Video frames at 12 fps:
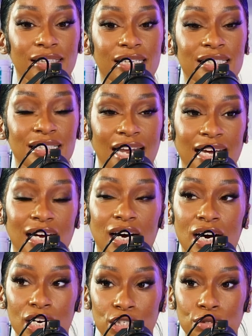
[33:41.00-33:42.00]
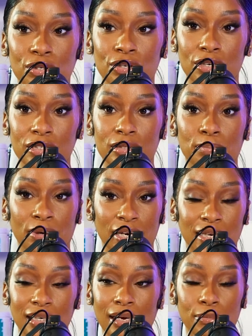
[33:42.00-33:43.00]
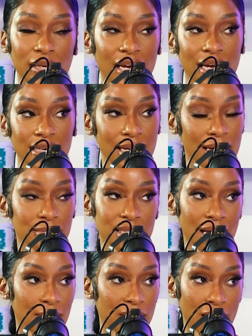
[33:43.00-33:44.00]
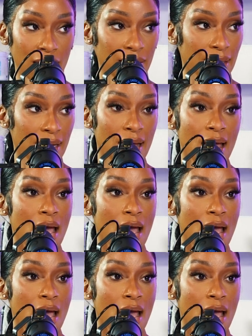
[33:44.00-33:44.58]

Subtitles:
it's like 100 girls pregnant that we had nap time and all that.